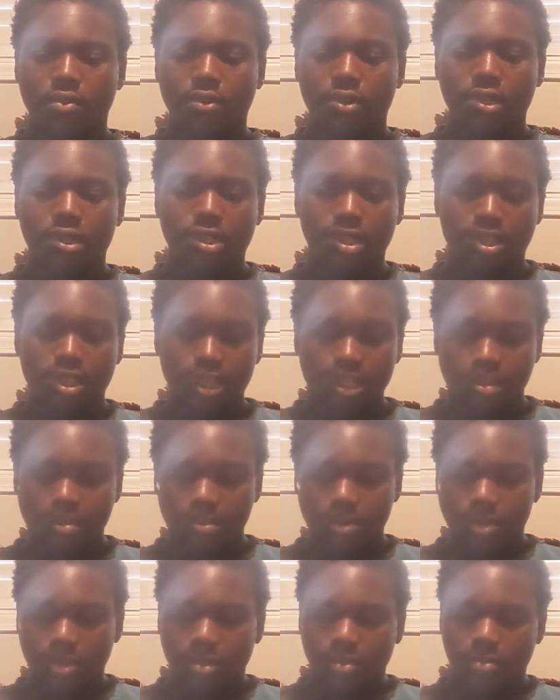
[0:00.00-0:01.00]
Was this
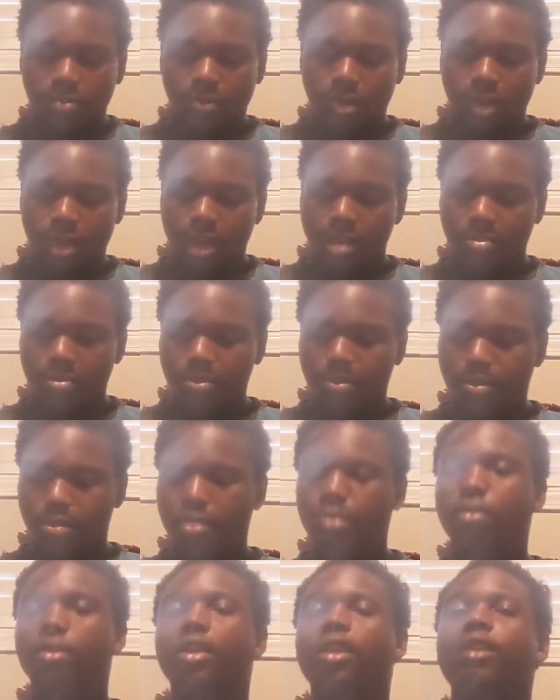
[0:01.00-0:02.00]
is what happens
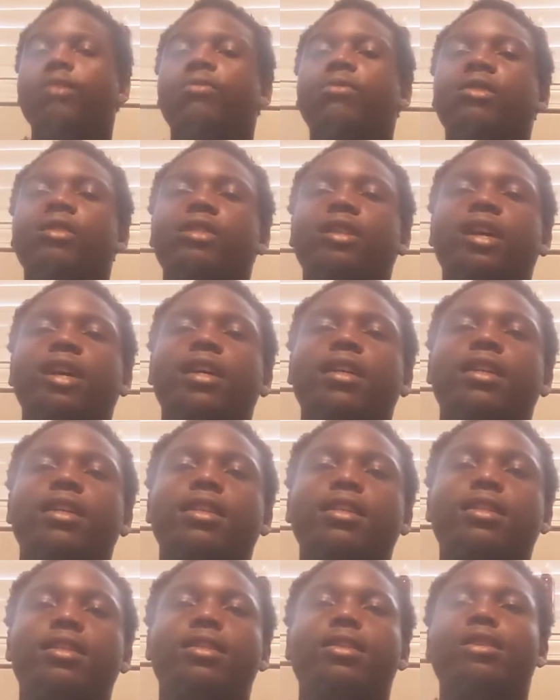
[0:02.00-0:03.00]
to an evil
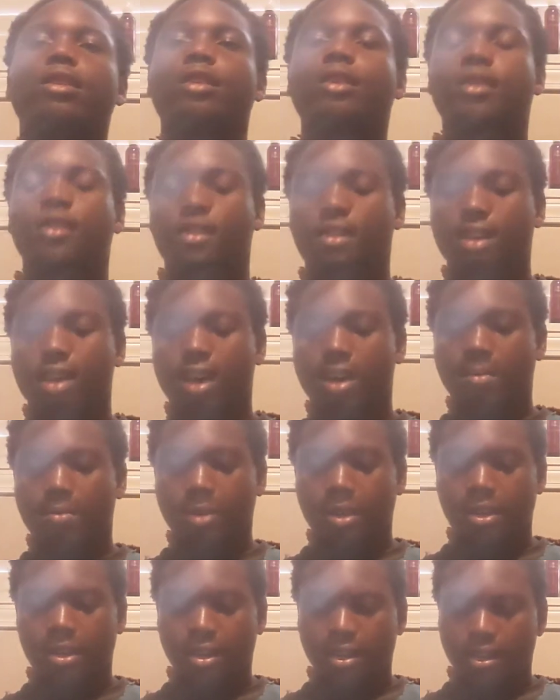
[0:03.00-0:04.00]
scientist. Yeah, I
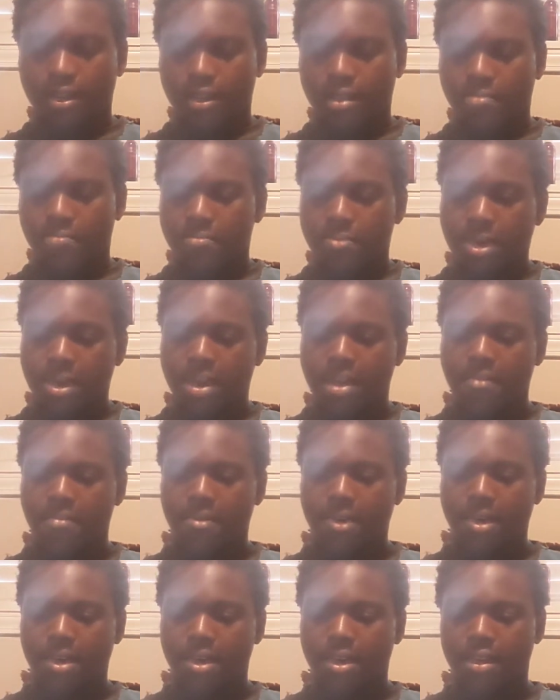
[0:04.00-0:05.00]
mean, it's
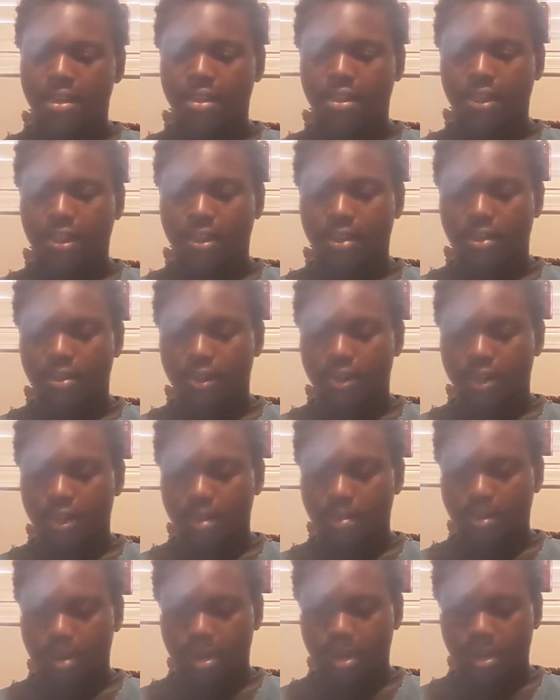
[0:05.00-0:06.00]
madman Esau.
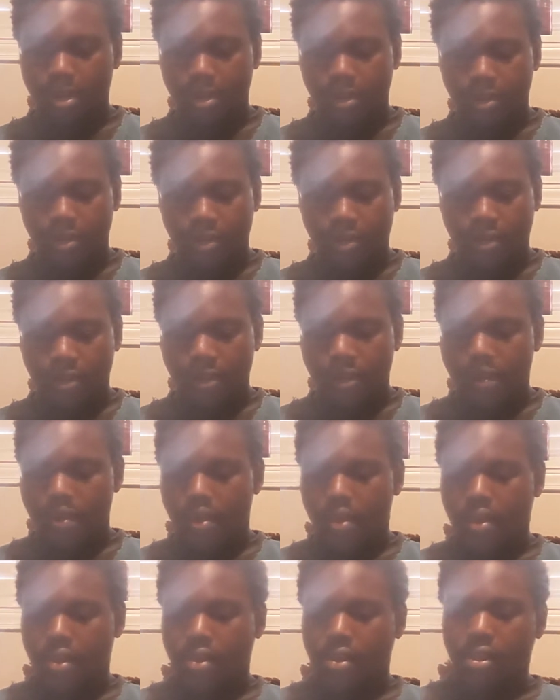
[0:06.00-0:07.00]
I mean,
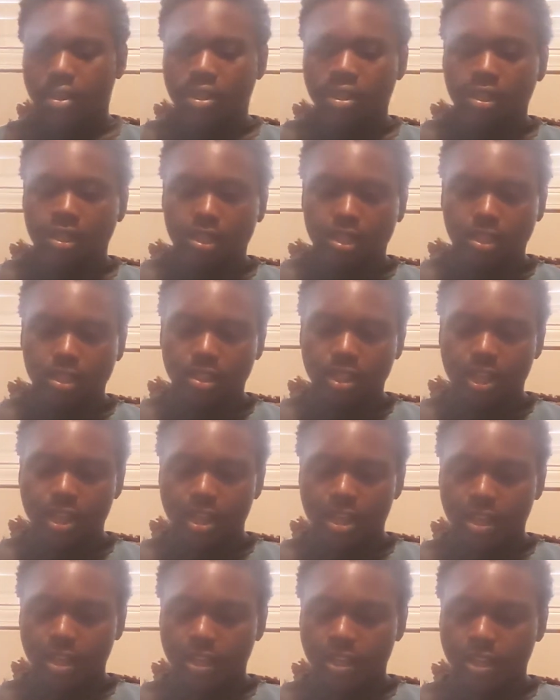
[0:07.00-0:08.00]
this
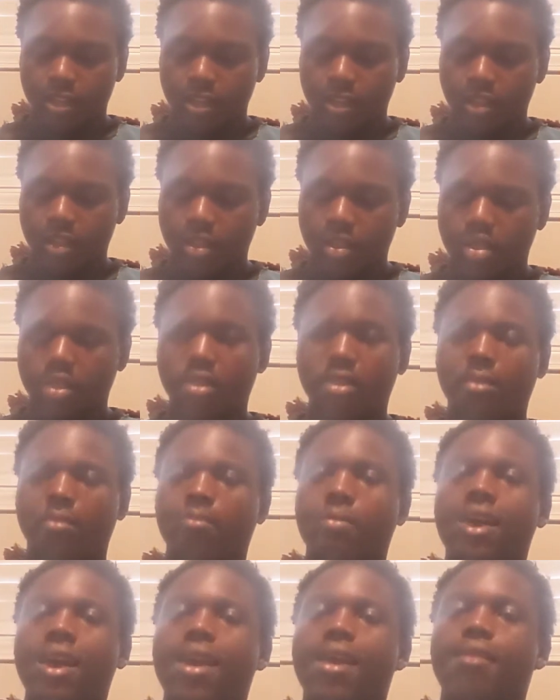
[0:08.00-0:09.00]
guy is he's a
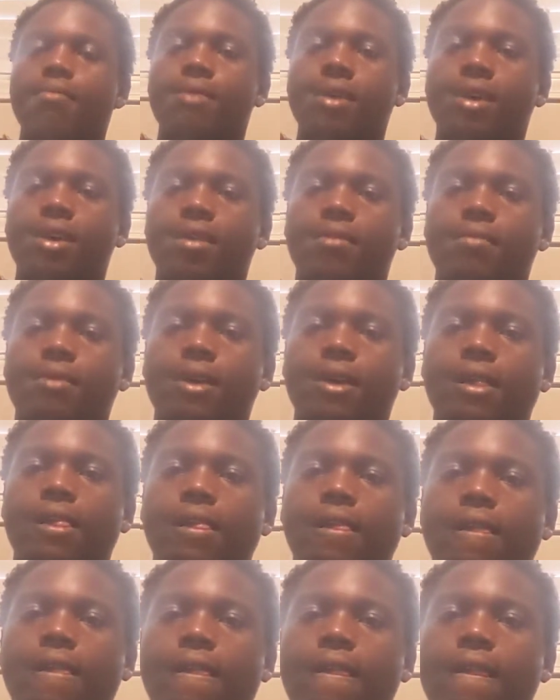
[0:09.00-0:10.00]
madman, man.
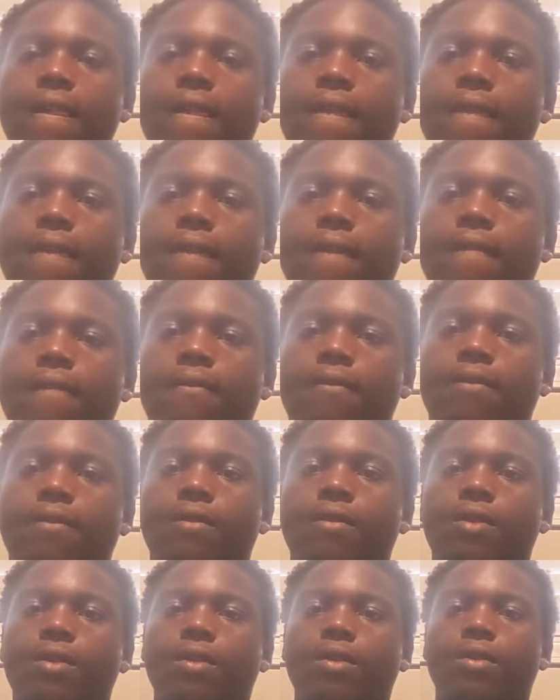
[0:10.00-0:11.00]

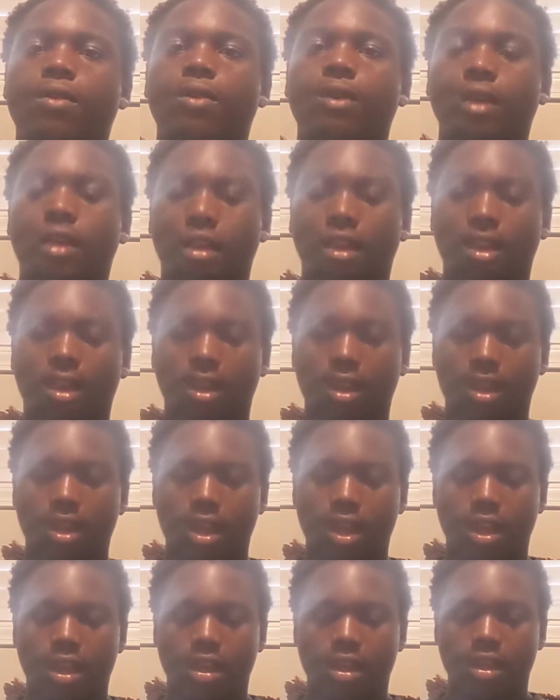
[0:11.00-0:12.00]
You know,
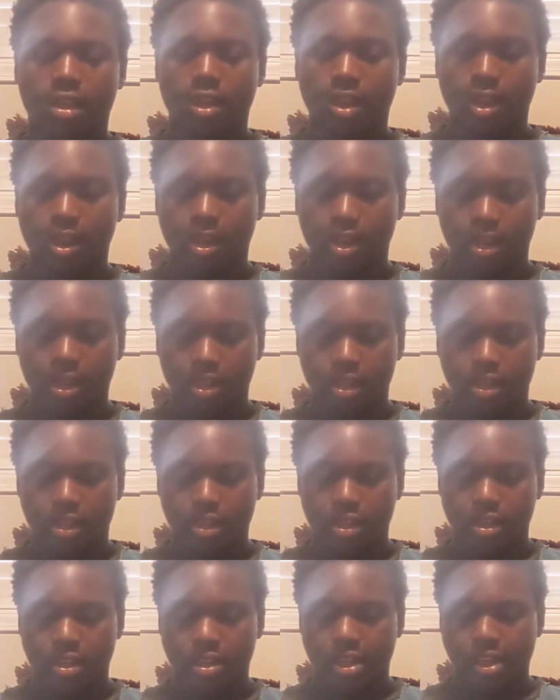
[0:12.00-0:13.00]
and
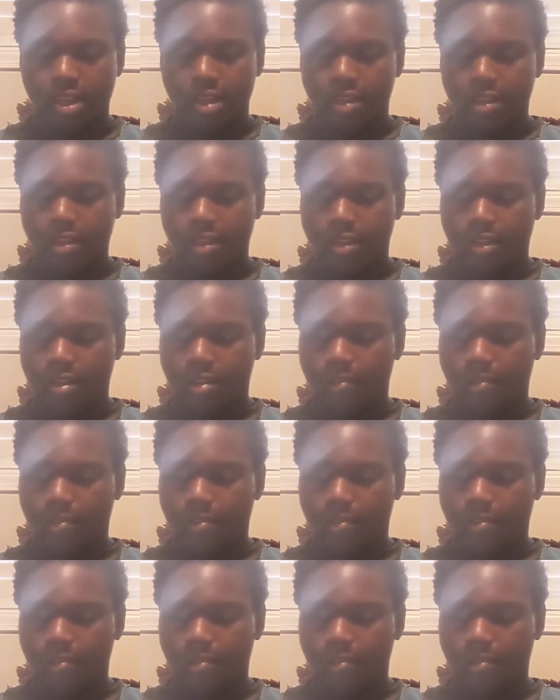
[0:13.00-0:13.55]
he has